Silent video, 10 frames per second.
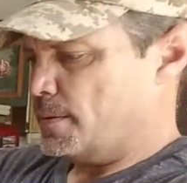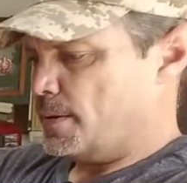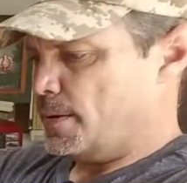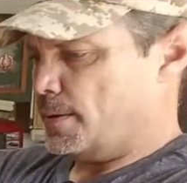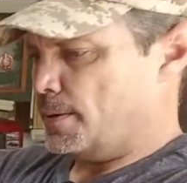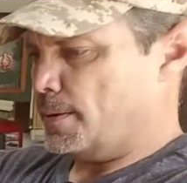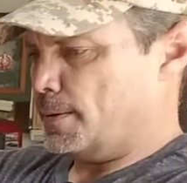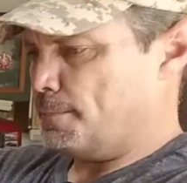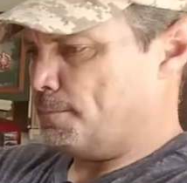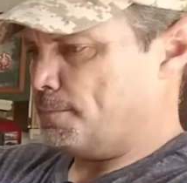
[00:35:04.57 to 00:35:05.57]

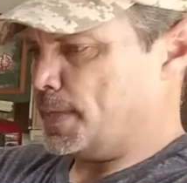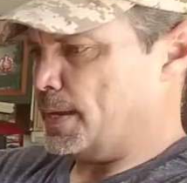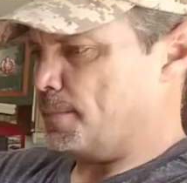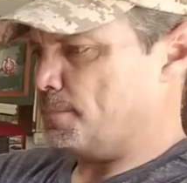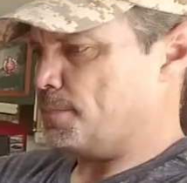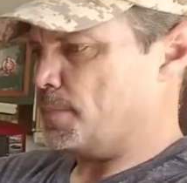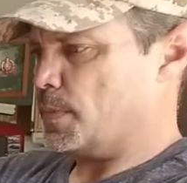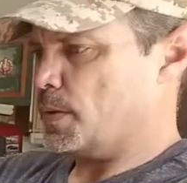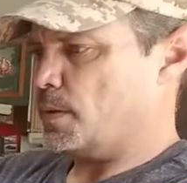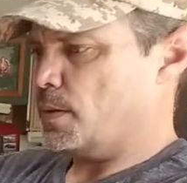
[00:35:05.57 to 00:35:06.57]
Yeah,
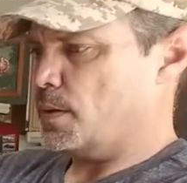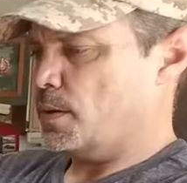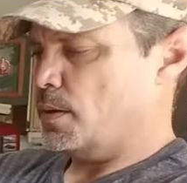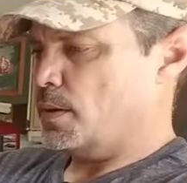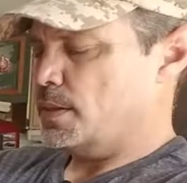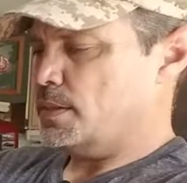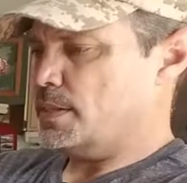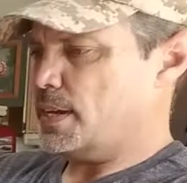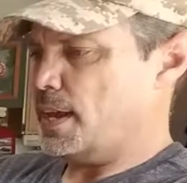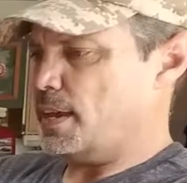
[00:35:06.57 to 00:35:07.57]

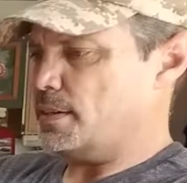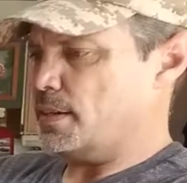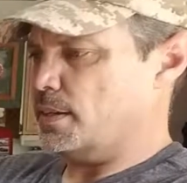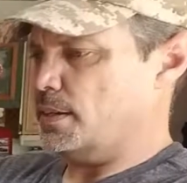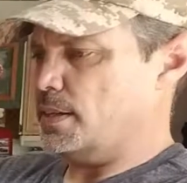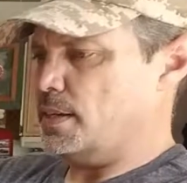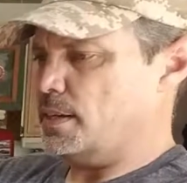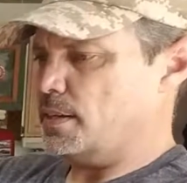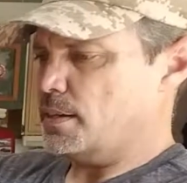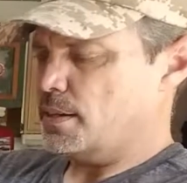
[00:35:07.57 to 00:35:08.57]
technically,